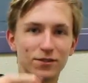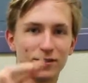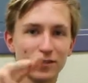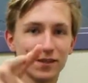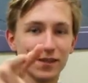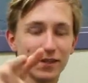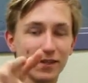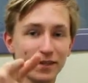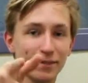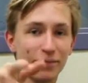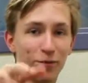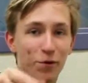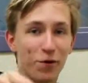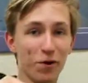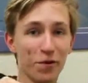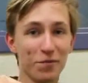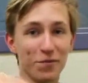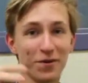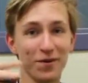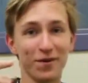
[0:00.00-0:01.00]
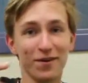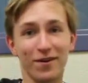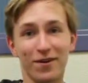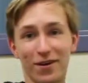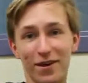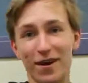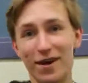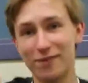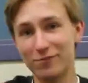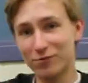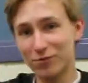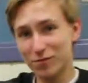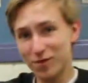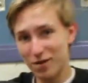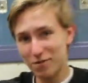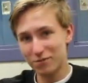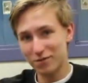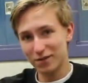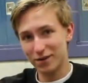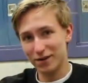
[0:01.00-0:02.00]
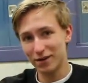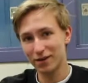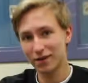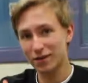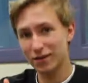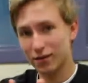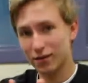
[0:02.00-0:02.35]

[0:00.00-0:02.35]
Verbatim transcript: skiddly pop, and remember,